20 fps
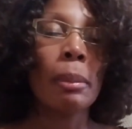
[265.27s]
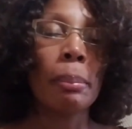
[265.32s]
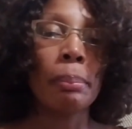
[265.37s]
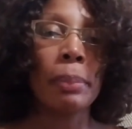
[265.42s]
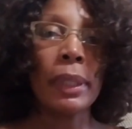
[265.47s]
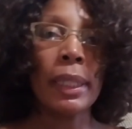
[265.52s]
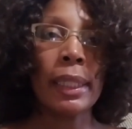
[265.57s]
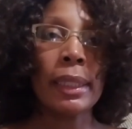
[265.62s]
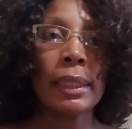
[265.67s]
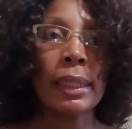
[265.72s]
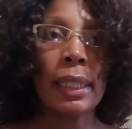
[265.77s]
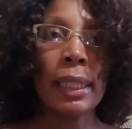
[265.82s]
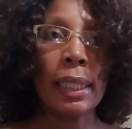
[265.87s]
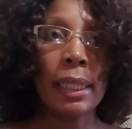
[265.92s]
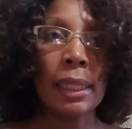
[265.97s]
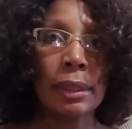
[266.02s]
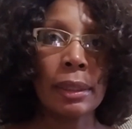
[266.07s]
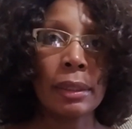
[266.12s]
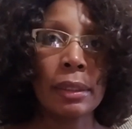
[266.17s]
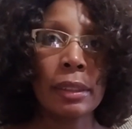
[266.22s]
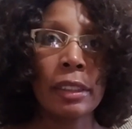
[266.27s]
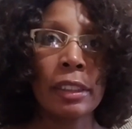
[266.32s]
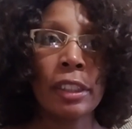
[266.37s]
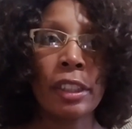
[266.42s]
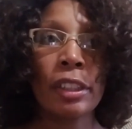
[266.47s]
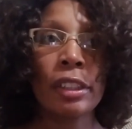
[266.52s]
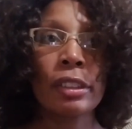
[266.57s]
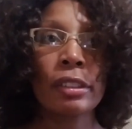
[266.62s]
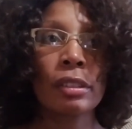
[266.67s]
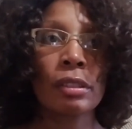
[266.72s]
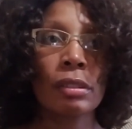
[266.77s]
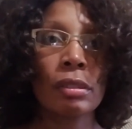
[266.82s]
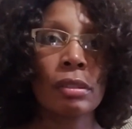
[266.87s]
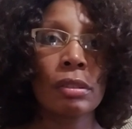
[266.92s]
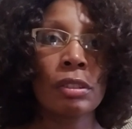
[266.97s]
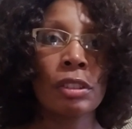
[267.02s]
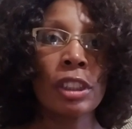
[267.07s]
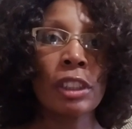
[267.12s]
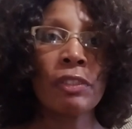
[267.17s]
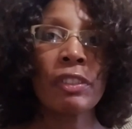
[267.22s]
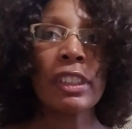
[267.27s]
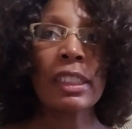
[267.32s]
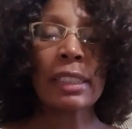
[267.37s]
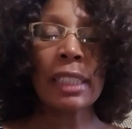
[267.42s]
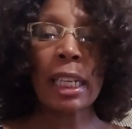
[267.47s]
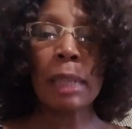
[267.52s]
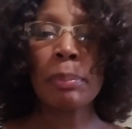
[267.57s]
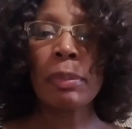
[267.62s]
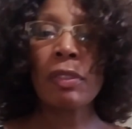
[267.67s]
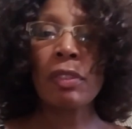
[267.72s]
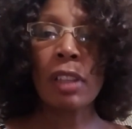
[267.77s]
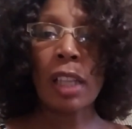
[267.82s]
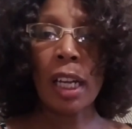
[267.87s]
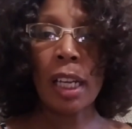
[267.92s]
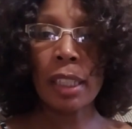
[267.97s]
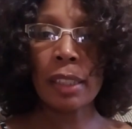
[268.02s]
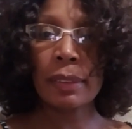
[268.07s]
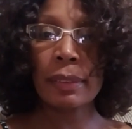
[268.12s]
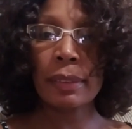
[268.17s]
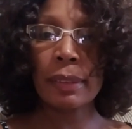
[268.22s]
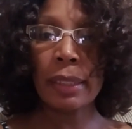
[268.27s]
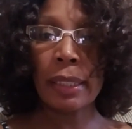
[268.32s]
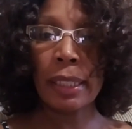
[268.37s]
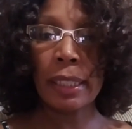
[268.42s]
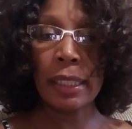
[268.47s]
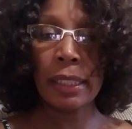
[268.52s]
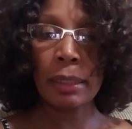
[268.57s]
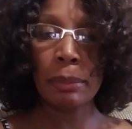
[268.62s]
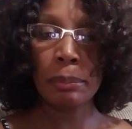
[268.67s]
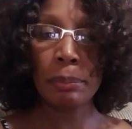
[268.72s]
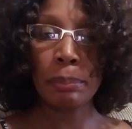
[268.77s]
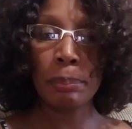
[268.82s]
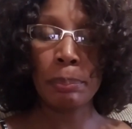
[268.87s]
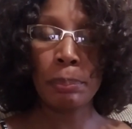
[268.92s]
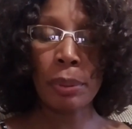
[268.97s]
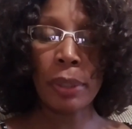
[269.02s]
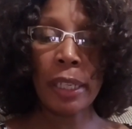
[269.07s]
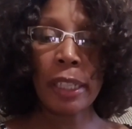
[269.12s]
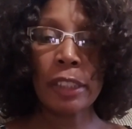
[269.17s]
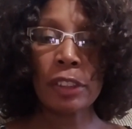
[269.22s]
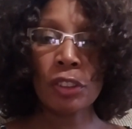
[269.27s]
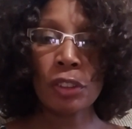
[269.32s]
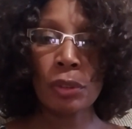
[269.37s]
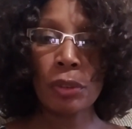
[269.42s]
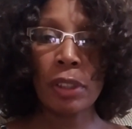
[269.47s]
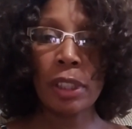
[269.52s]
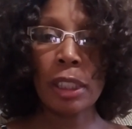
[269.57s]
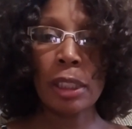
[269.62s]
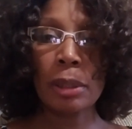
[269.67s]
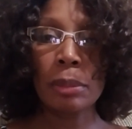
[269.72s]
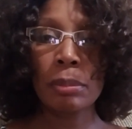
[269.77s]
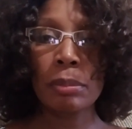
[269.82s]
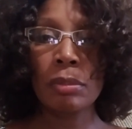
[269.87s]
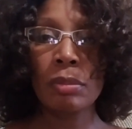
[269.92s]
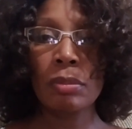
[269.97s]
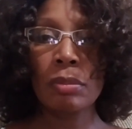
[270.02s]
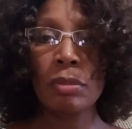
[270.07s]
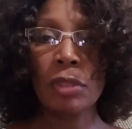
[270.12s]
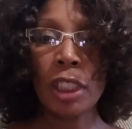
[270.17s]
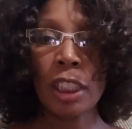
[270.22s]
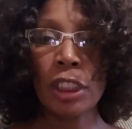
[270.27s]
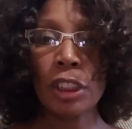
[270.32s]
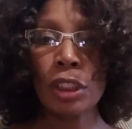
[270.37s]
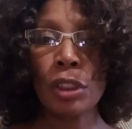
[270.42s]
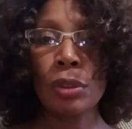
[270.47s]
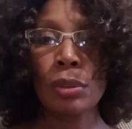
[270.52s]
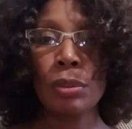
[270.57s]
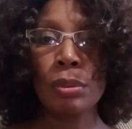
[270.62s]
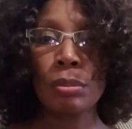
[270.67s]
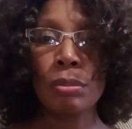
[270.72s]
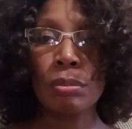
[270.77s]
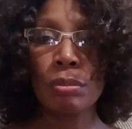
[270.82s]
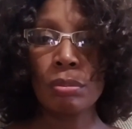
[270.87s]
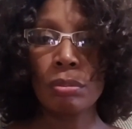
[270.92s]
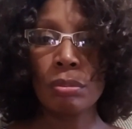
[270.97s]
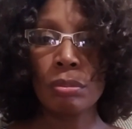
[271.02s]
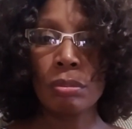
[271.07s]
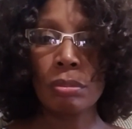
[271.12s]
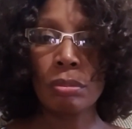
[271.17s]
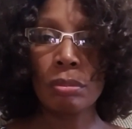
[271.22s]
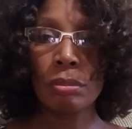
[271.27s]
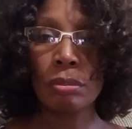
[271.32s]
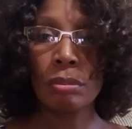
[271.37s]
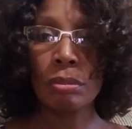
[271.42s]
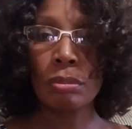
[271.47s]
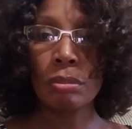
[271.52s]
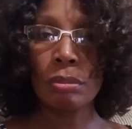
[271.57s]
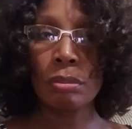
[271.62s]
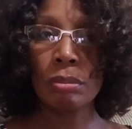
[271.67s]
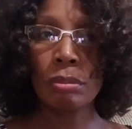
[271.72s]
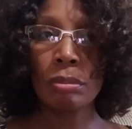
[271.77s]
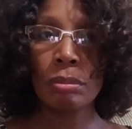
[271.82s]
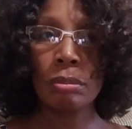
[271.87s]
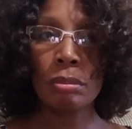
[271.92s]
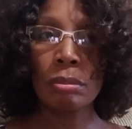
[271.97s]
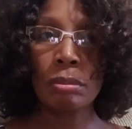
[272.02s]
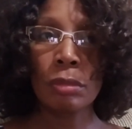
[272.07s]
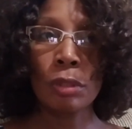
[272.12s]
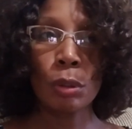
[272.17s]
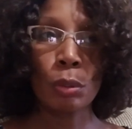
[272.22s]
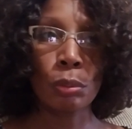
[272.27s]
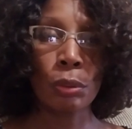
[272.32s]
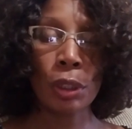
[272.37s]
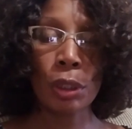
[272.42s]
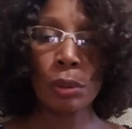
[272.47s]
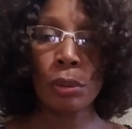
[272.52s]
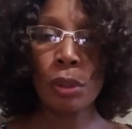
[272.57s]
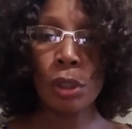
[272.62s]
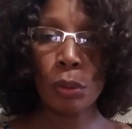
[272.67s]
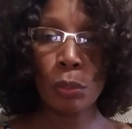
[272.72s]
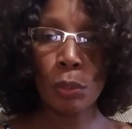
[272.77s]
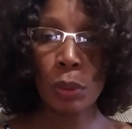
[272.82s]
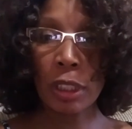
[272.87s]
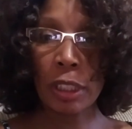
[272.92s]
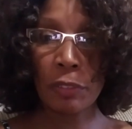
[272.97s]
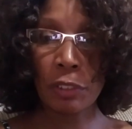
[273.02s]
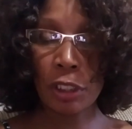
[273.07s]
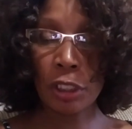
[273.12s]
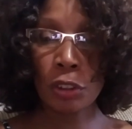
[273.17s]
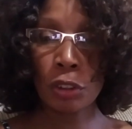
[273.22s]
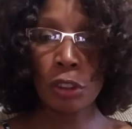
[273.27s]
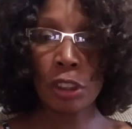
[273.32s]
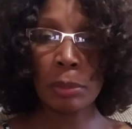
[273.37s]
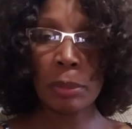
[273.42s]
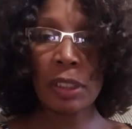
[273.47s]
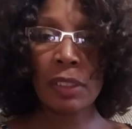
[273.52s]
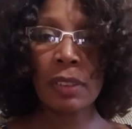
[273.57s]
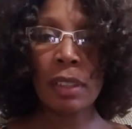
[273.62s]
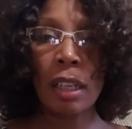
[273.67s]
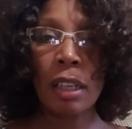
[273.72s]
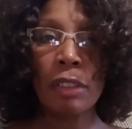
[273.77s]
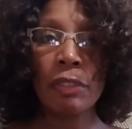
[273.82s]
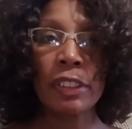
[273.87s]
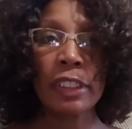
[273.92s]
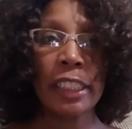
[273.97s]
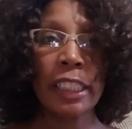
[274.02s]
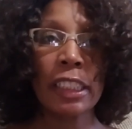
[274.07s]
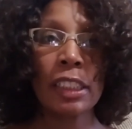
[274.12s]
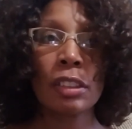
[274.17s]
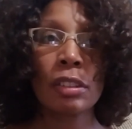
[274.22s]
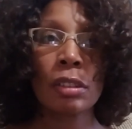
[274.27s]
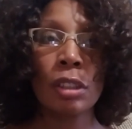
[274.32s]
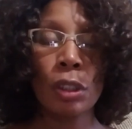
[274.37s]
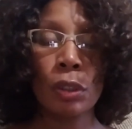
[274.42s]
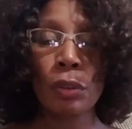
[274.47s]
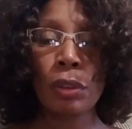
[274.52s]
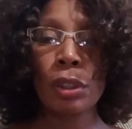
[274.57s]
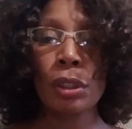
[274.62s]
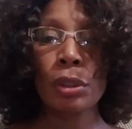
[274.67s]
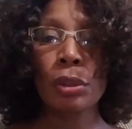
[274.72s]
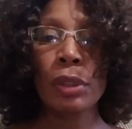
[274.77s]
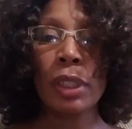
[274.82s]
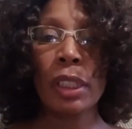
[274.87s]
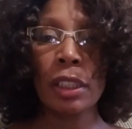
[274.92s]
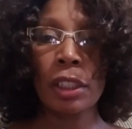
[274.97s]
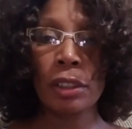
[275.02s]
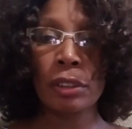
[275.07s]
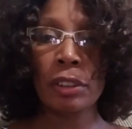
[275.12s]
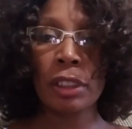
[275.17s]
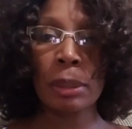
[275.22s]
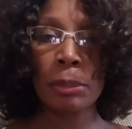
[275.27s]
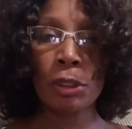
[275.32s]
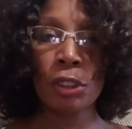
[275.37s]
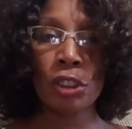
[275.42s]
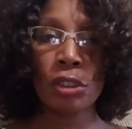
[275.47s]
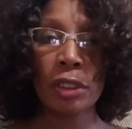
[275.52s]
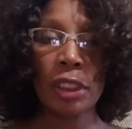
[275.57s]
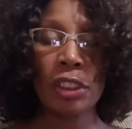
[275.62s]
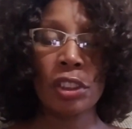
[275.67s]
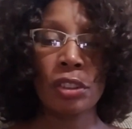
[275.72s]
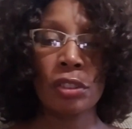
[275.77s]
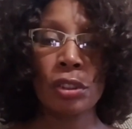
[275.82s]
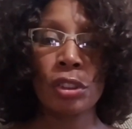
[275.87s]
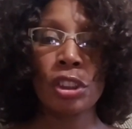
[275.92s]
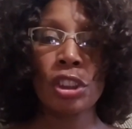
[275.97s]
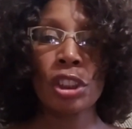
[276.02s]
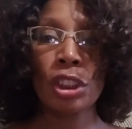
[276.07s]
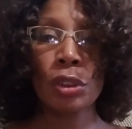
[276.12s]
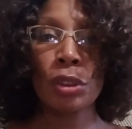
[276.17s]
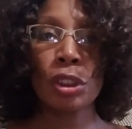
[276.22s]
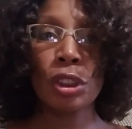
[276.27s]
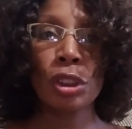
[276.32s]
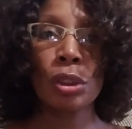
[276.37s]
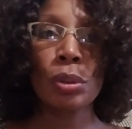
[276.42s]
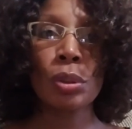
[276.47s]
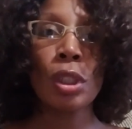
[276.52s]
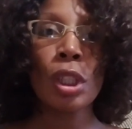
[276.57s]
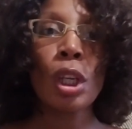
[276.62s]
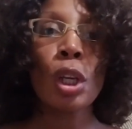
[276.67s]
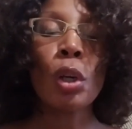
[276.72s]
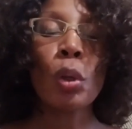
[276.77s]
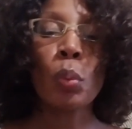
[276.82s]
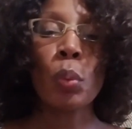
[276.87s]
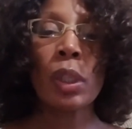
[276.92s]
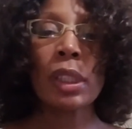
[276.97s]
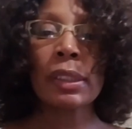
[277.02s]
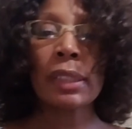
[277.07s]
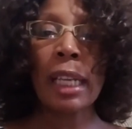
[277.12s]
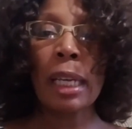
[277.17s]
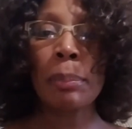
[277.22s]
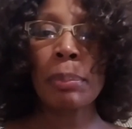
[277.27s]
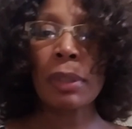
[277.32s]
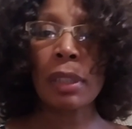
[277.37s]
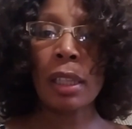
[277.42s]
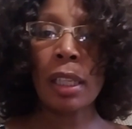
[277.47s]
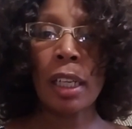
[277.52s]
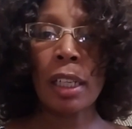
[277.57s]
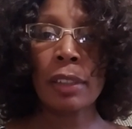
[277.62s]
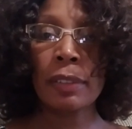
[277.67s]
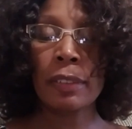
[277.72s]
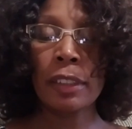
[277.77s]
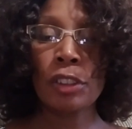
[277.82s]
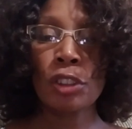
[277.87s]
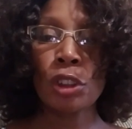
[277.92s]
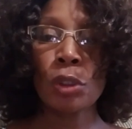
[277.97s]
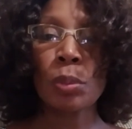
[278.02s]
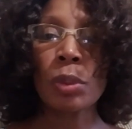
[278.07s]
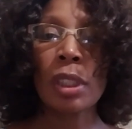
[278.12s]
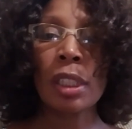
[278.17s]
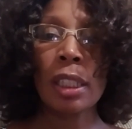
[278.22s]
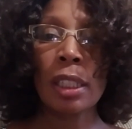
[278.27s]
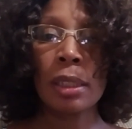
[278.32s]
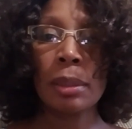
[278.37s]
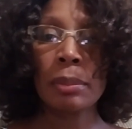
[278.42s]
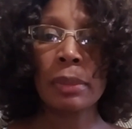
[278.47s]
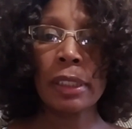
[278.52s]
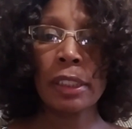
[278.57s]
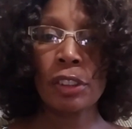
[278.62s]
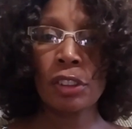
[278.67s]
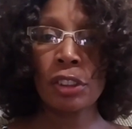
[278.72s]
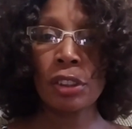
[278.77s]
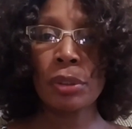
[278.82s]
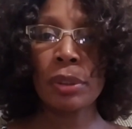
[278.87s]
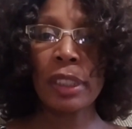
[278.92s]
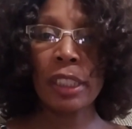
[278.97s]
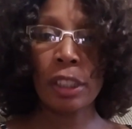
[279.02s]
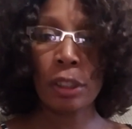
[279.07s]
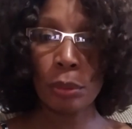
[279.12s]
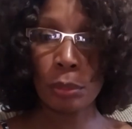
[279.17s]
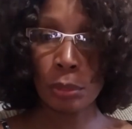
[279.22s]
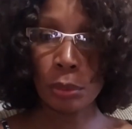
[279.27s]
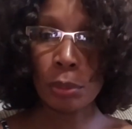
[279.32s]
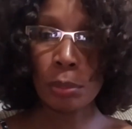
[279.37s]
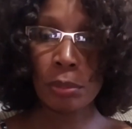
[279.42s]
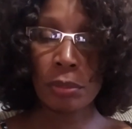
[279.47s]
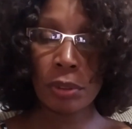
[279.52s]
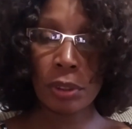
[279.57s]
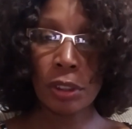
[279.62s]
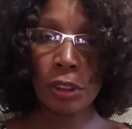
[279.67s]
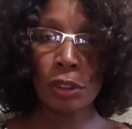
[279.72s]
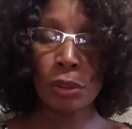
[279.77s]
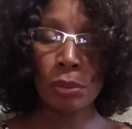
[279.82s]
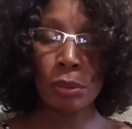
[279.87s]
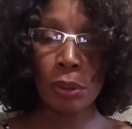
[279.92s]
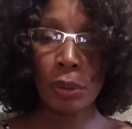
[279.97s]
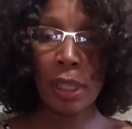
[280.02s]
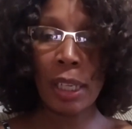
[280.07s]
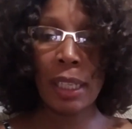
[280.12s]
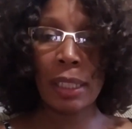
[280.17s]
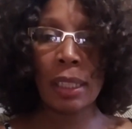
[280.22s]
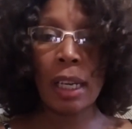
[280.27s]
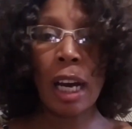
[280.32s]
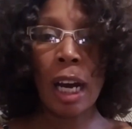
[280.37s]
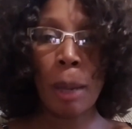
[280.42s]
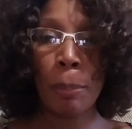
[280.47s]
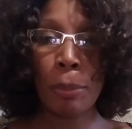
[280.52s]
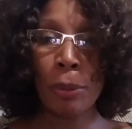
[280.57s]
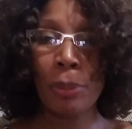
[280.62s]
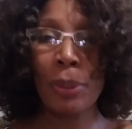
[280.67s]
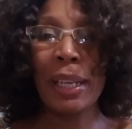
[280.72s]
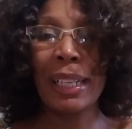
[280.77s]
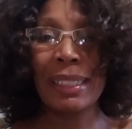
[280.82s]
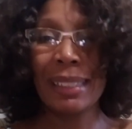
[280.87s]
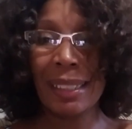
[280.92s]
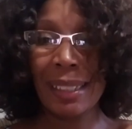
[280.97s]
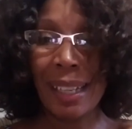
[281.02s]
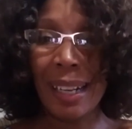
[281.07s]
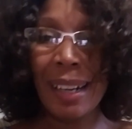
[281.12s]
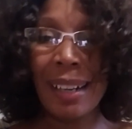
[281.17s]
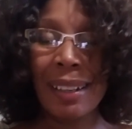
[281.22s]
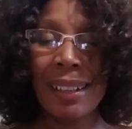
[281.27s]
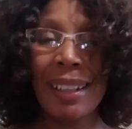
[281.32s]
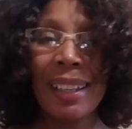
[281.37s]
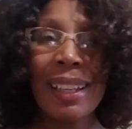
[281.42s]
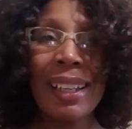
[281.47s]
But there are different type of locks, and prior to them telling you the riddle or whatever that you're going to be solving, they go through a little demonstration to show you what type of locks that you will come into in the room, so that you know how to operate a lock,